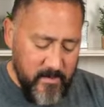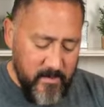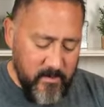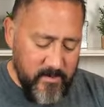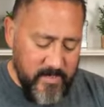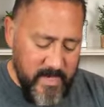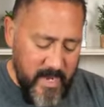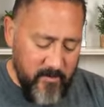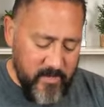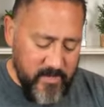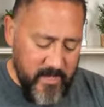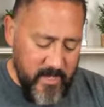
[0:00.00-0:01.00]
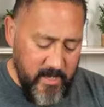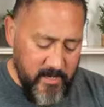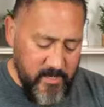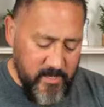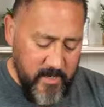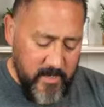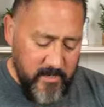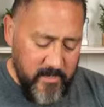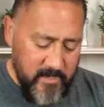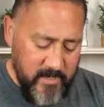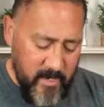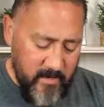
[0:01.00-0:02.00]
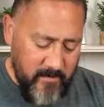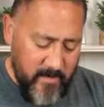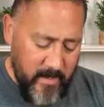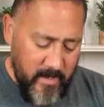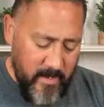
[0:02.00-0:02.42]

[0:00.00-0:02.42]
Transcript: whose name was Kish the son of